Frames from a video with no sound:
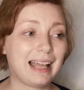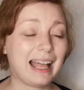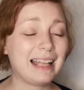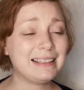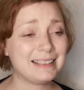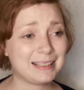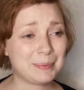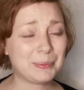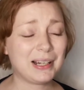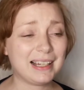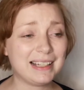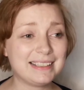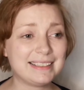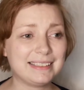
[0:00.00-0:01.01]
and
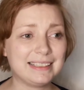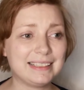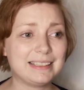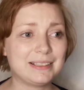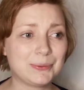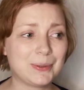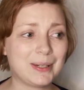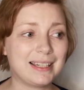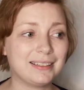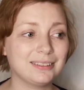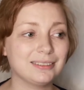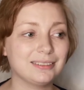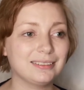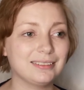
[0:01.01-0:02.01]
surprisingly, as
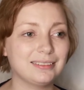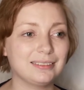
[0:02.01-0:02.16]
well,